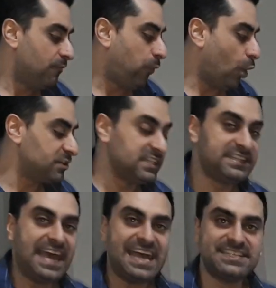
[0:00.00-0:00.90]
for the
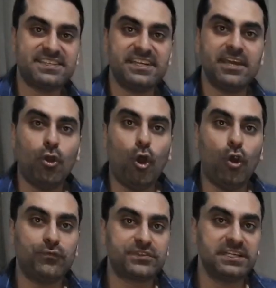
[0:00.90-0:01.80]
destiny
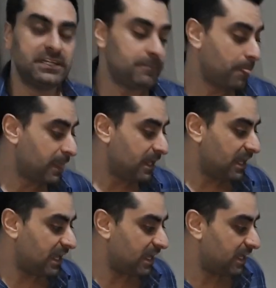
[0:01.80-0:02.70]
of the
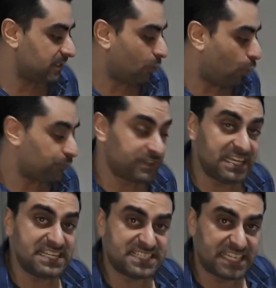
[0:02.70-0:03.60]
of
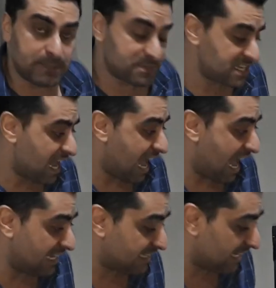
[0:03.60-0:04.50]
these teams.
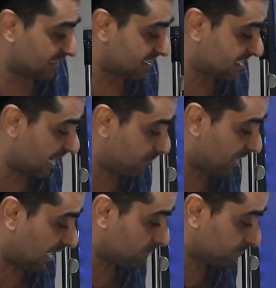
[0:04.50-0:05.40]
And at the same
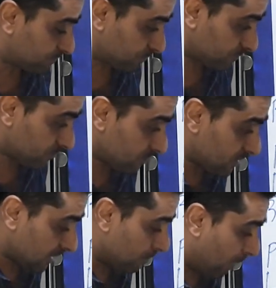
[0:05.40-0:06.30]
time,
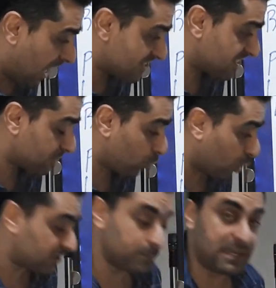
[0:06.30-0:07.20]
Marseille
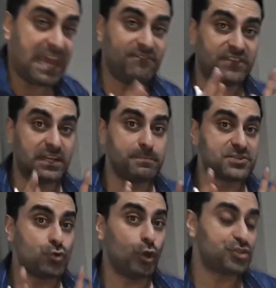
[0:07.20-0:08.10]
Tottenham game will be
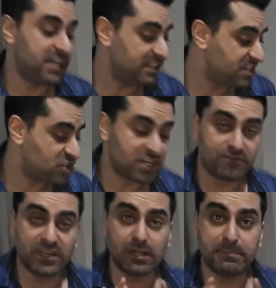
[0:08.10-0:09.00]
so challenging,
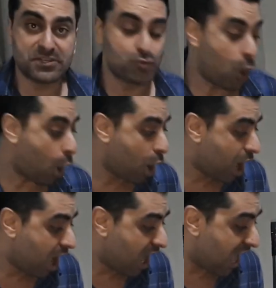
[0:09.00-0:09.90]
will be so
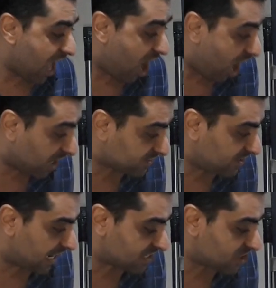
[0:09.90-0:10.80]
hard
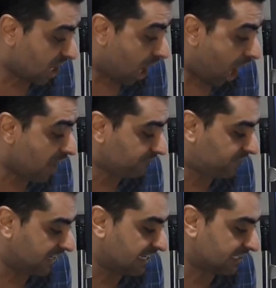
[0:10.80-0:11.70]
clash. I
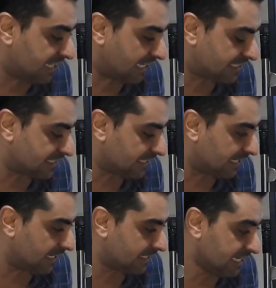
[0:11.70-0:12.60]
feel that
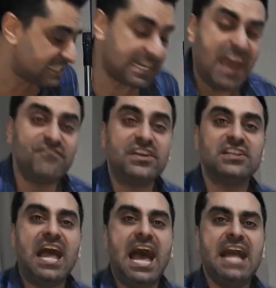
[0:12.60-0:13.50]
this game
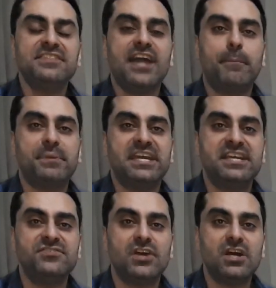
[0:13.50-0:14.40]
will end up in